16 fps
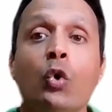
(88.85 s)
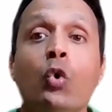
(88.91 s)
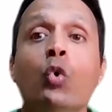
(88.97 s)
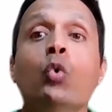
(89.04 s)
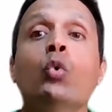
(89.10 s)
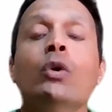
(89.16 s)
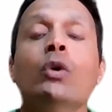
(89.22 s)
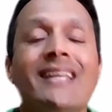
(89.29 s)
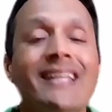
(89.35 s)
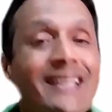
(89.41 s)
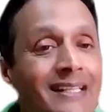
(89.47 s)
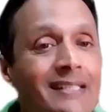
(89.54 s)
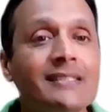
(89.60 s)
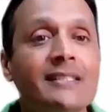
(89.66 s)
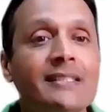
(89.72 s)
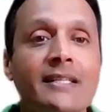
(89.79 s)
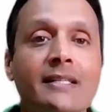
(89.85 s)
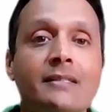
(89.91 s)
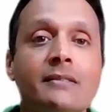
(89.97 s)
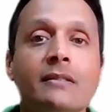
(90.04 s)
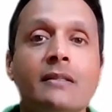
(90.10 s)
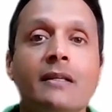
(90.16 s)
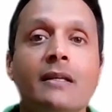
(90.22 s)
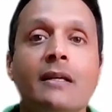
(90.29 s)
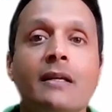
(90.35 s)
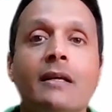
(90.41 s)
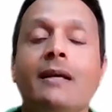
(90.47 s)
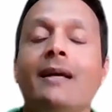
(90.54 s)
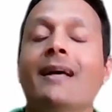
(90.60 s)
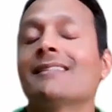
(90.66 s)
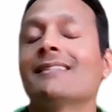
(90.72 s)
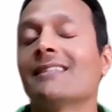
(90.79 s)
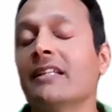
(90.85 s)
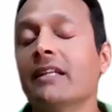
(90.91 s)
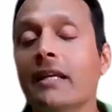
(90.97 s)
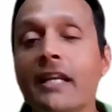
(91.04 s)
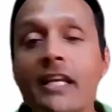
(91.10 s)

who he sees as an